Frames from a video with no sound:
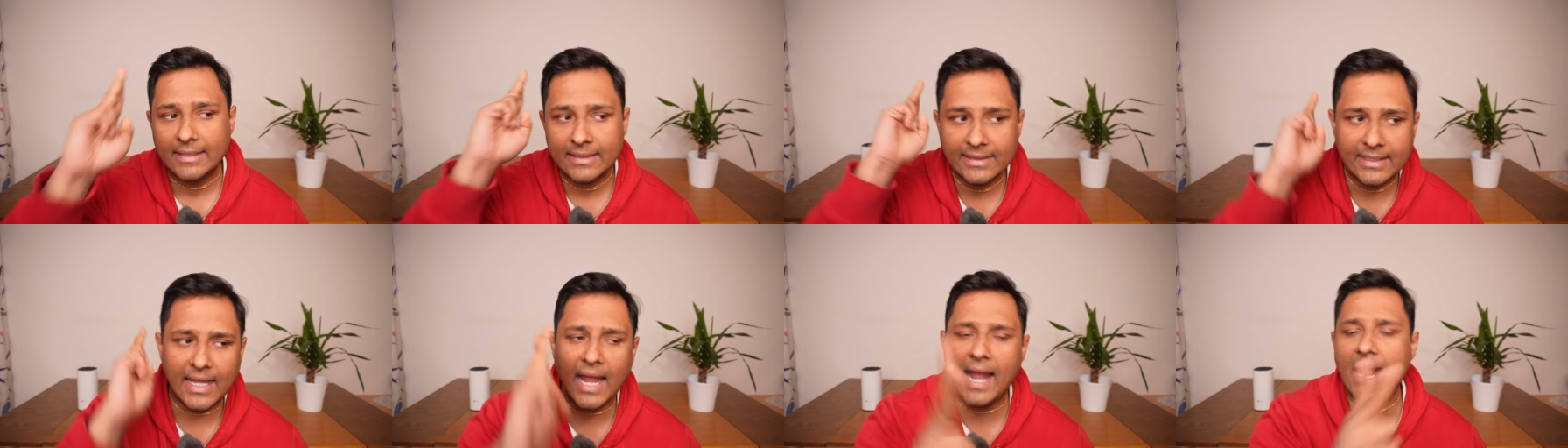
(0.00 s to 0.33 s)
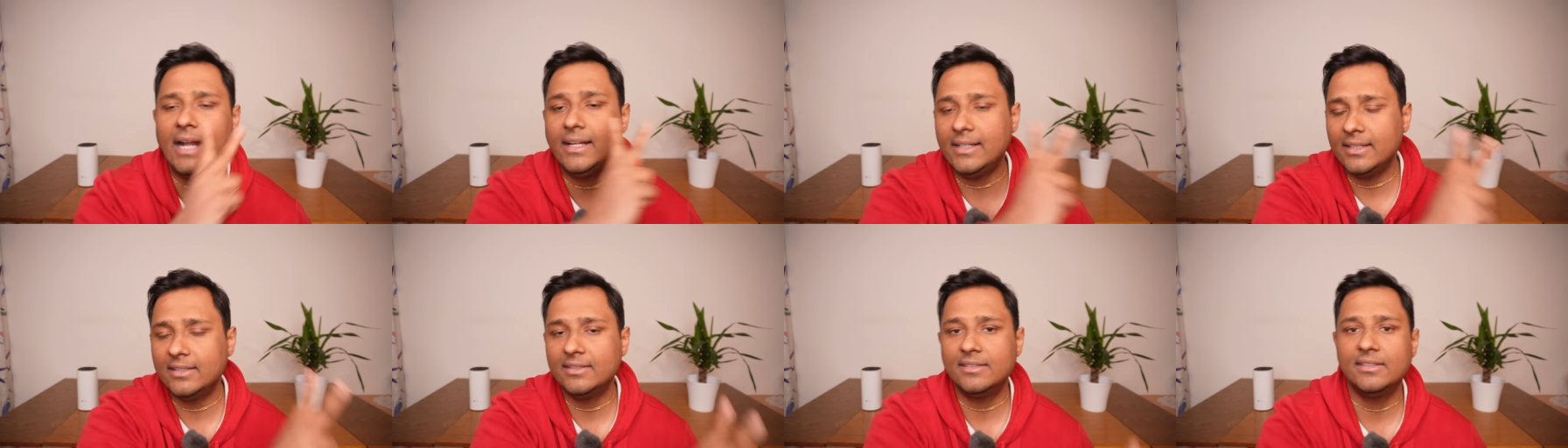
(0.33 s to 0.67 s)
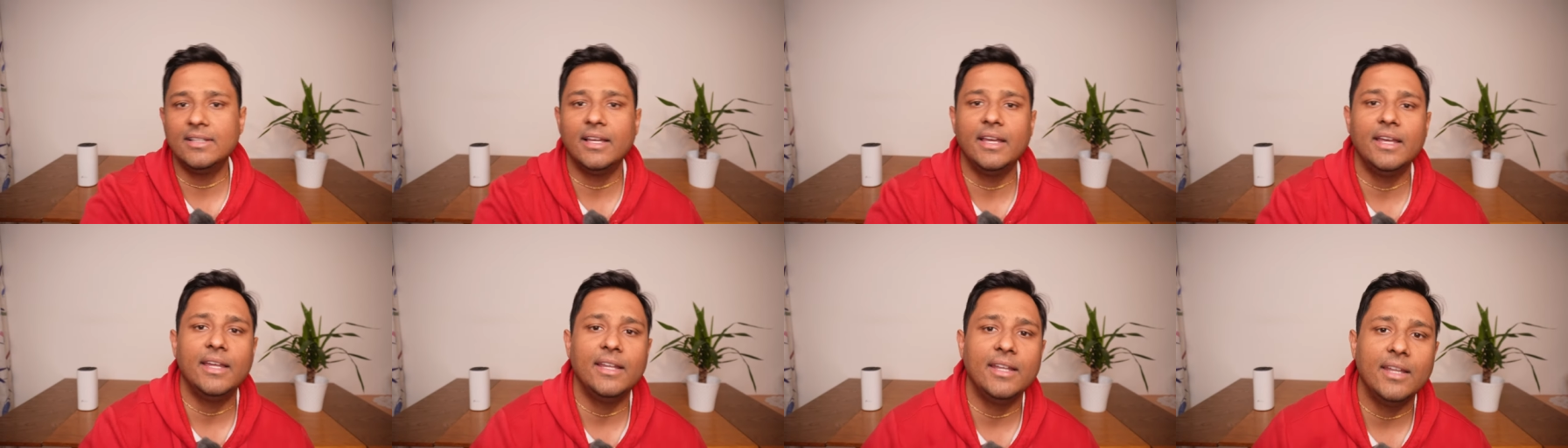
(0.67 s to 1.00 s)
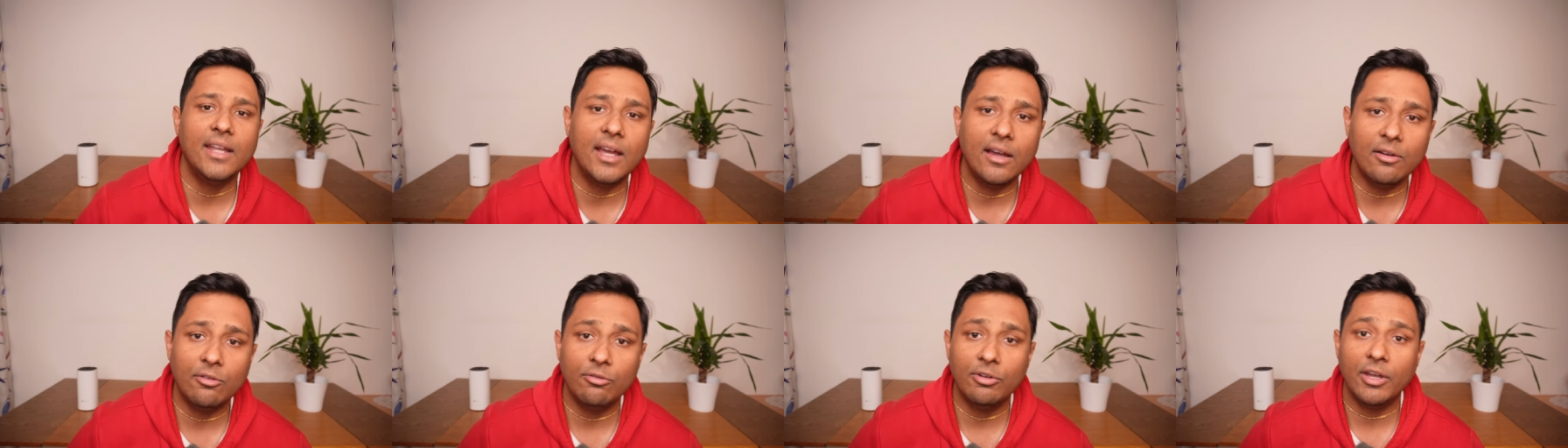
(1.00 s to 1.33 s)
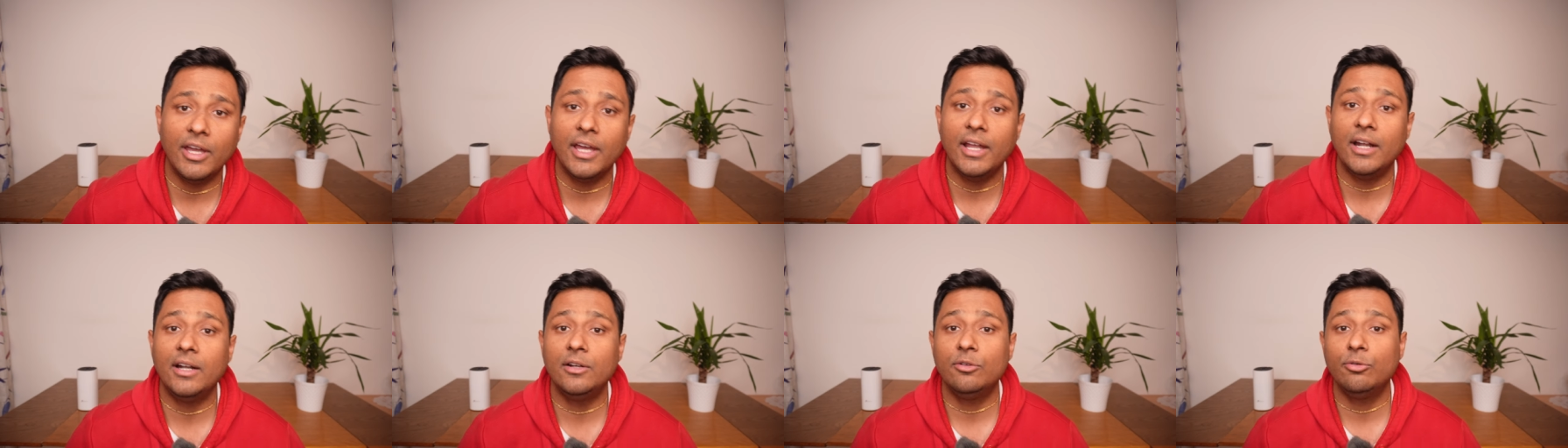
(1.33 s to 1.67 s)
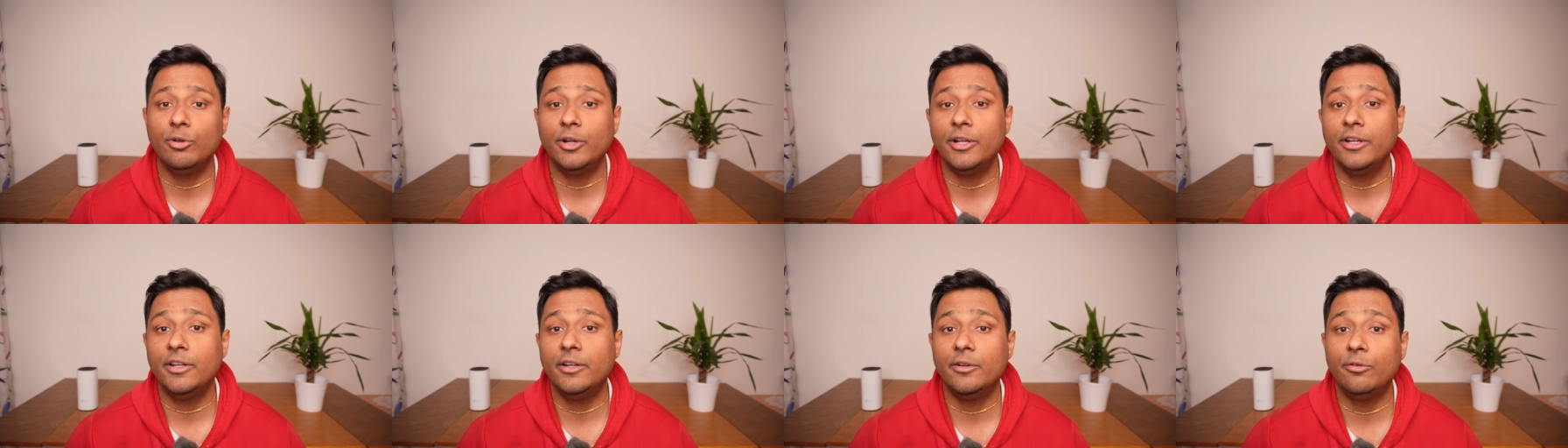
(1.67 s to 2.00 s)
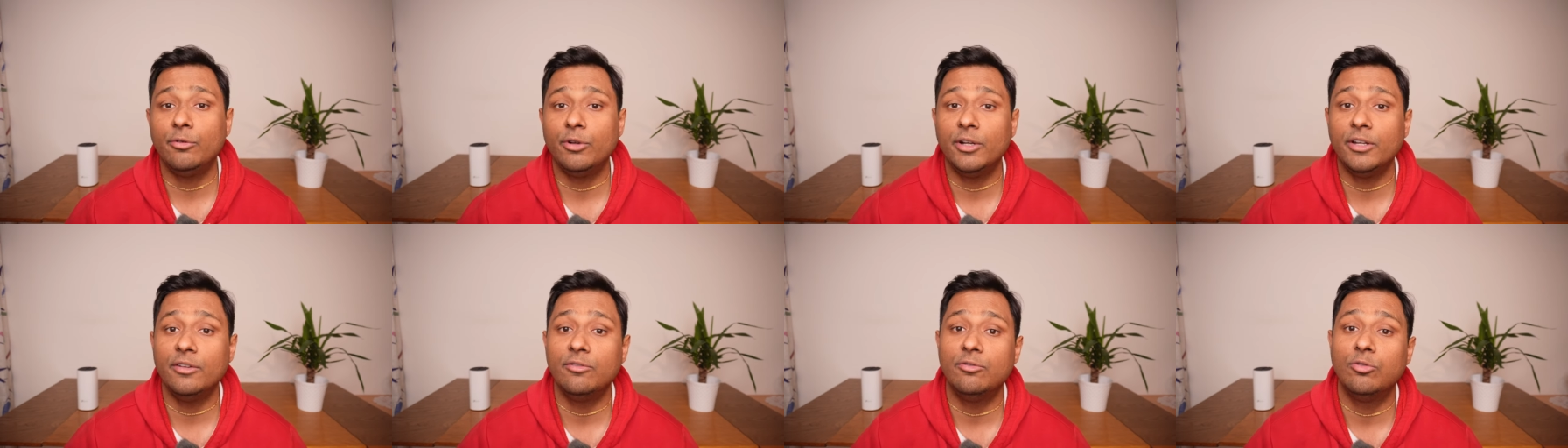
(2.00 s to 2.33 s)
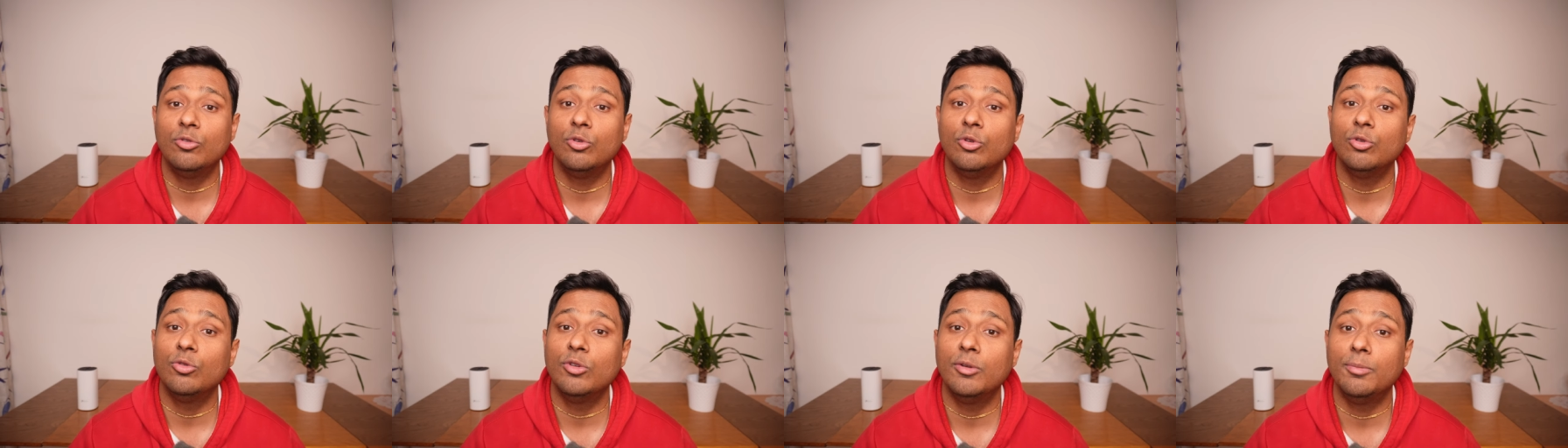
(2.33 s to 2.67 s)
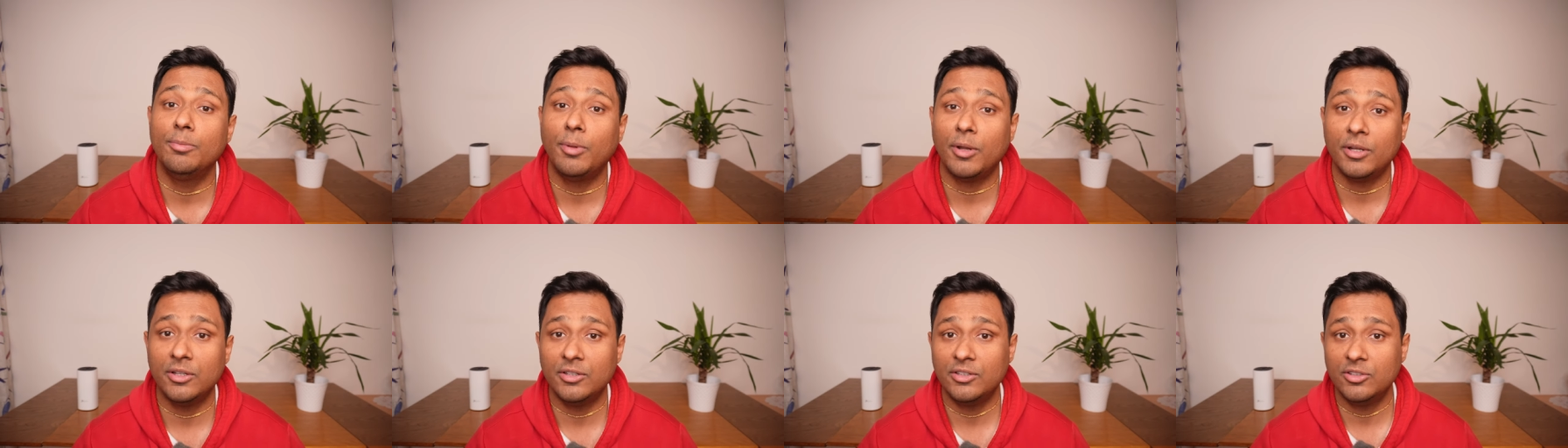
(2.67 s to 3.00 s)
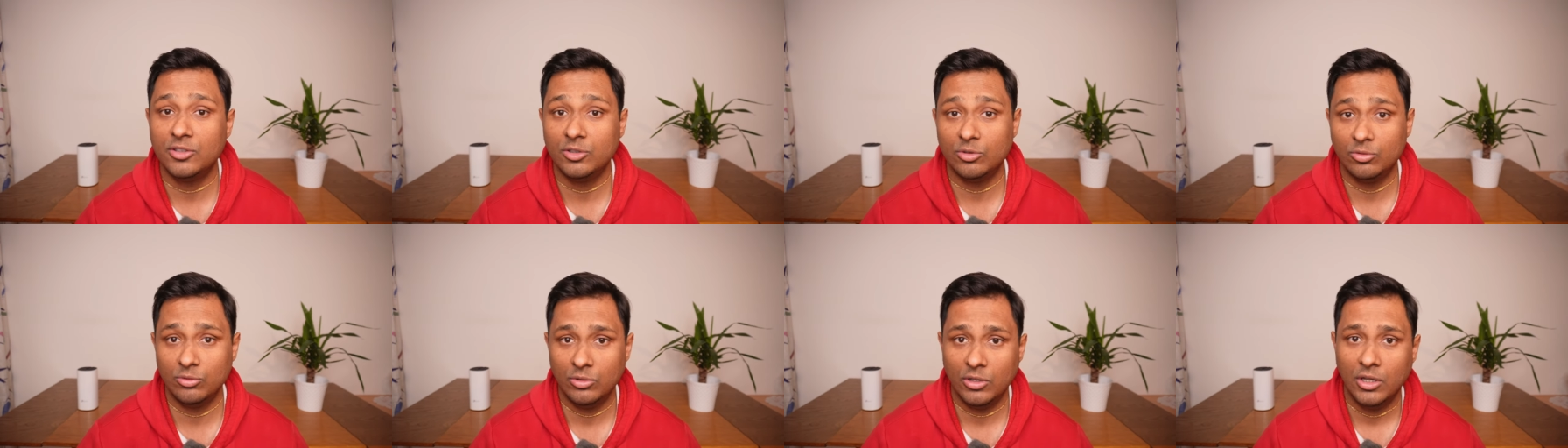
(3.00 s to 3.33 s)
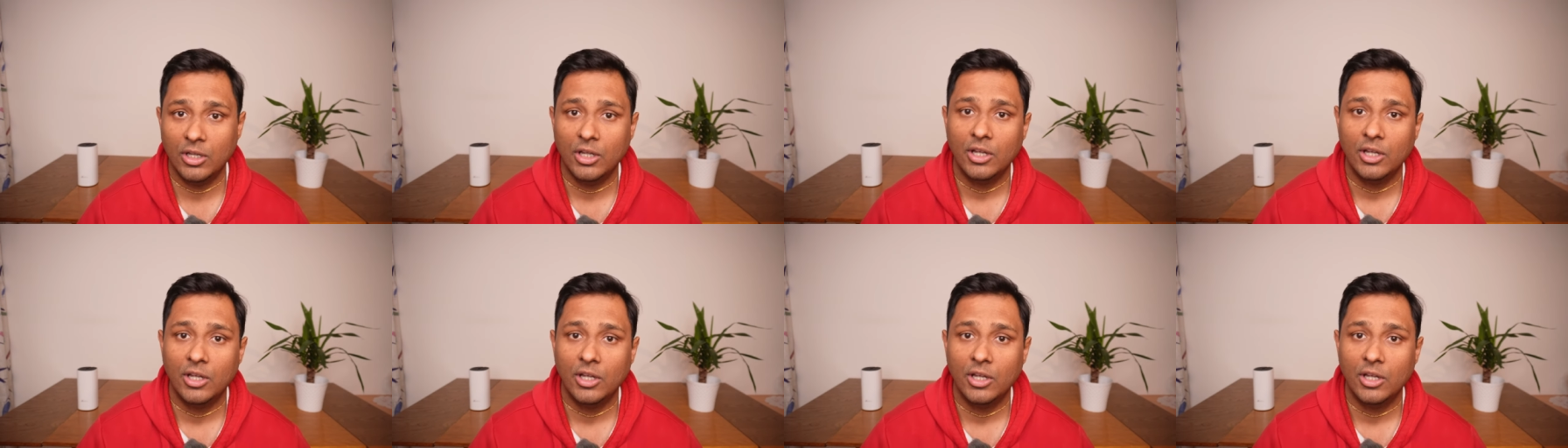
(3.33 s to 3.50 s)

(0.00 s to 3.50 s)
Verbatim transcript: that is the area where 2024 will punish you.